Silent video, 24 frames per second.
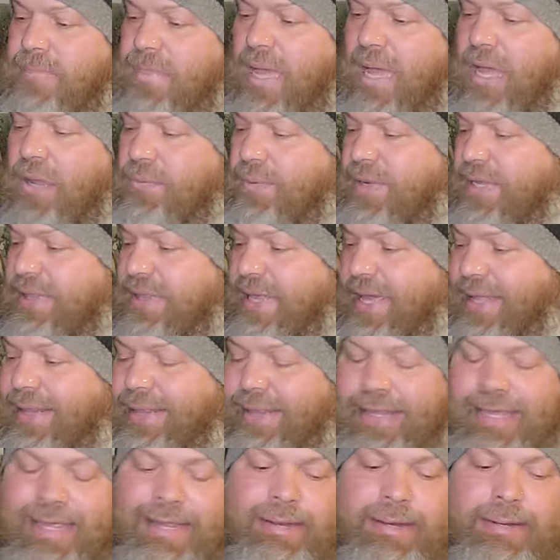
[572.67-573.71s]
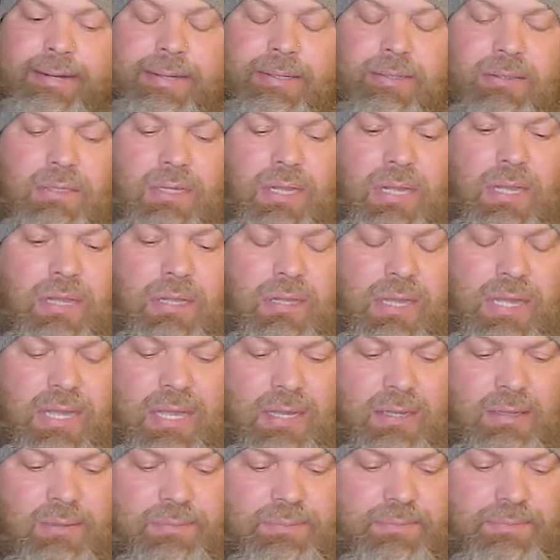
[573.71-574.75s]
I'll read that later. I'll,
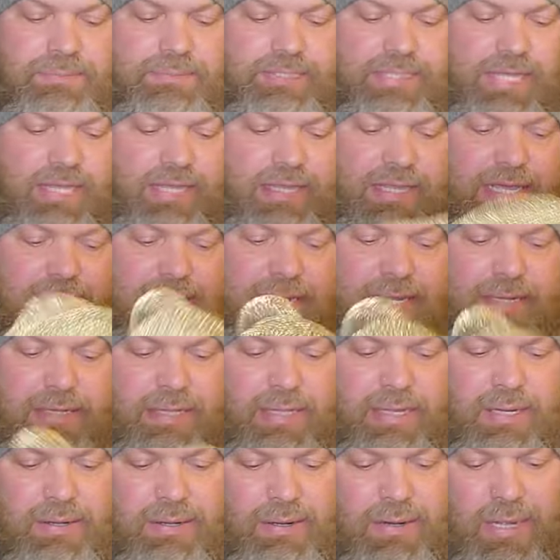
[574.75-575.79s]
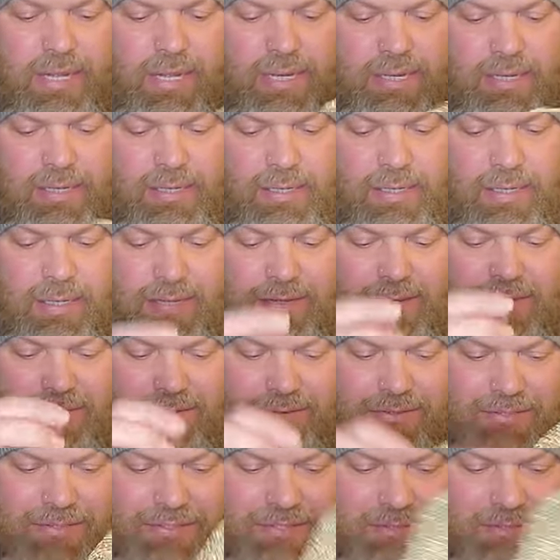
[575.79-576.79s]
I'll take that in later on. And there's